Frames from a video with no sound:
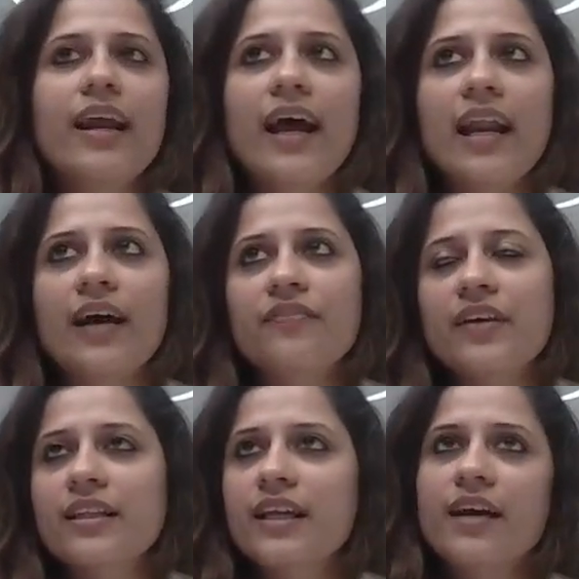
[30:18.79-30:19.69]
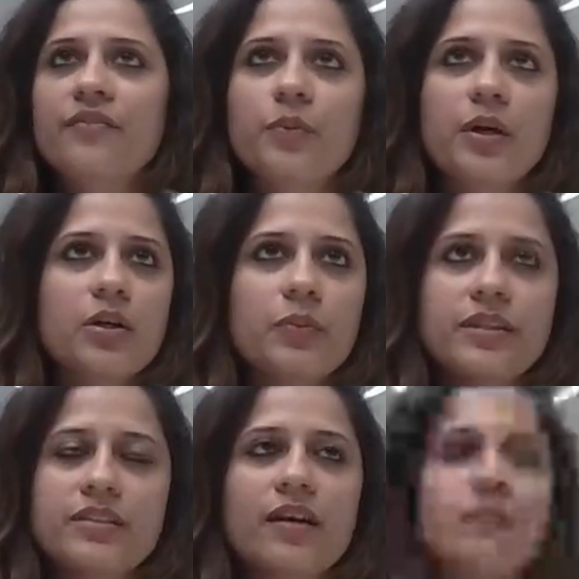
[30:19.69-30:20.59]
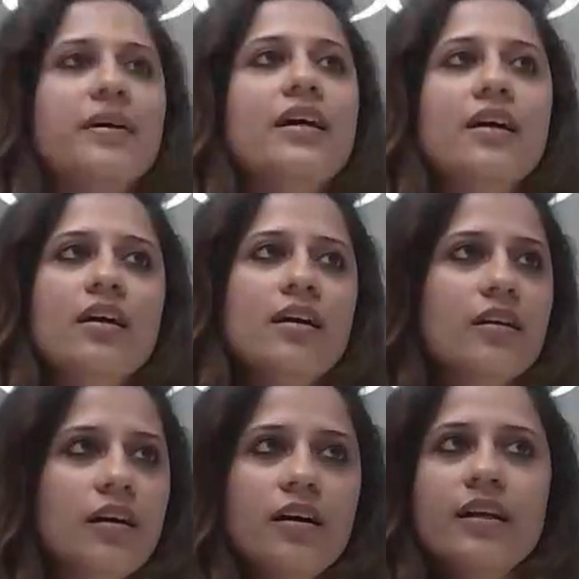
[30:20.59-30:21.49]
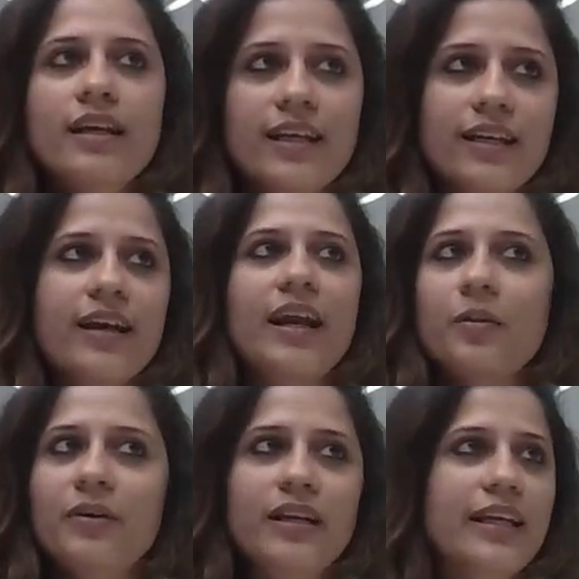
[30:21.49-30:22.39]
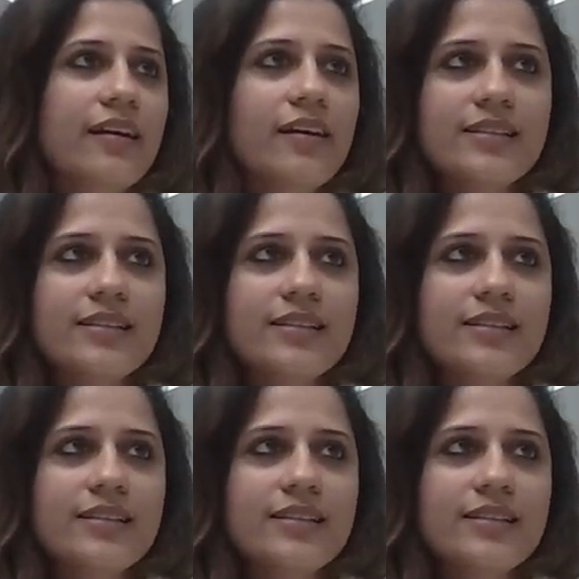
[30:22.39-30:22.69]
And I feel that I've worked with some really incredible leaders.